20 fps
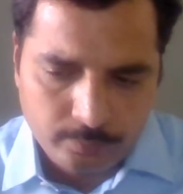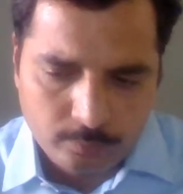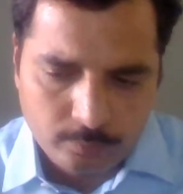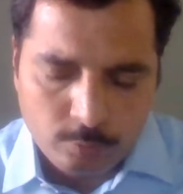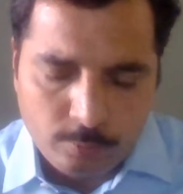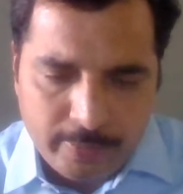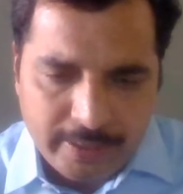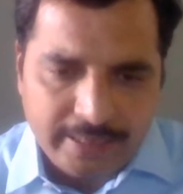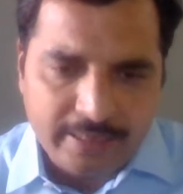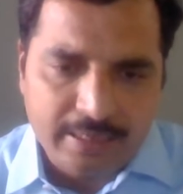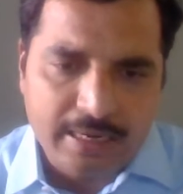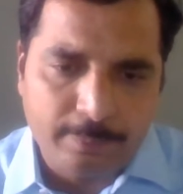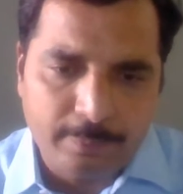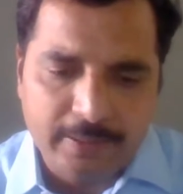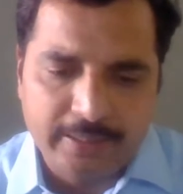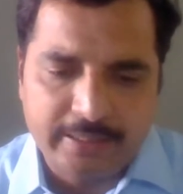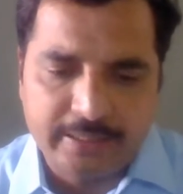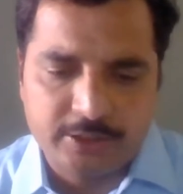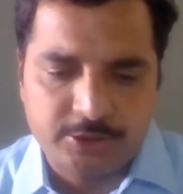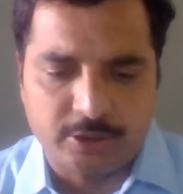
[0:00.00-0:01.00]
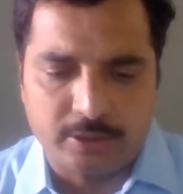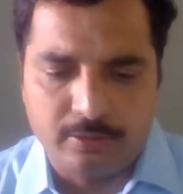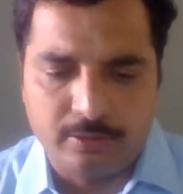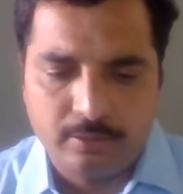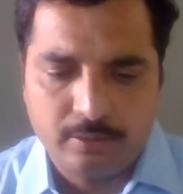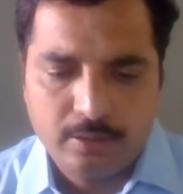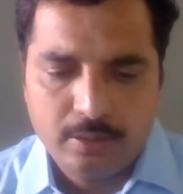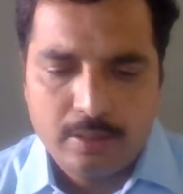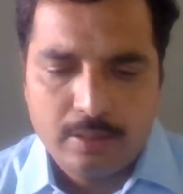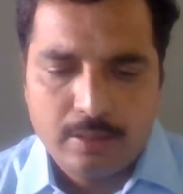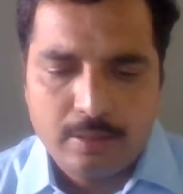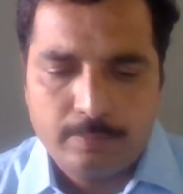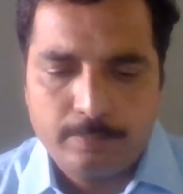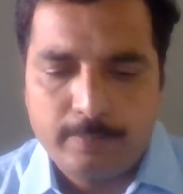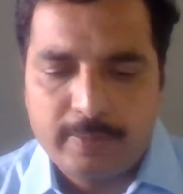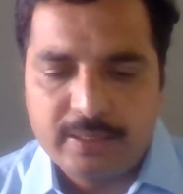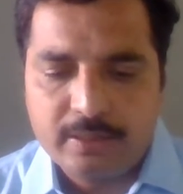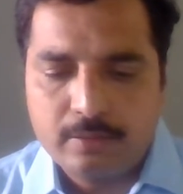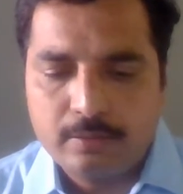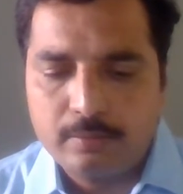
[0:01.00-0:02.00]
who made an application,
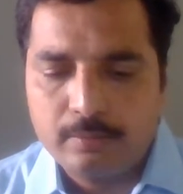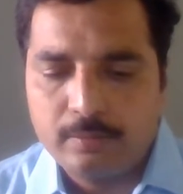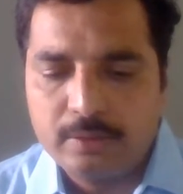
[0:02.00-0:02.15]
but